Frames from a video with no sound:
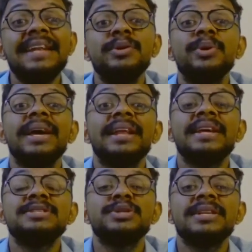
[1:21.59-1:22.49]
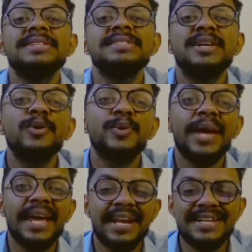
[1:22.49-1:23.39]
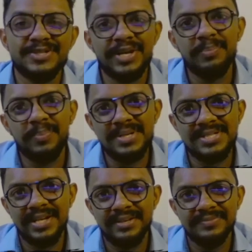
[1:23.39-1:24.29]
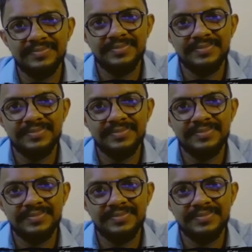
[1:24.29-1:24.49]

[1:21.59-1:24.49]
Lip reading: into a raised to n is equal to a raised to m plus n.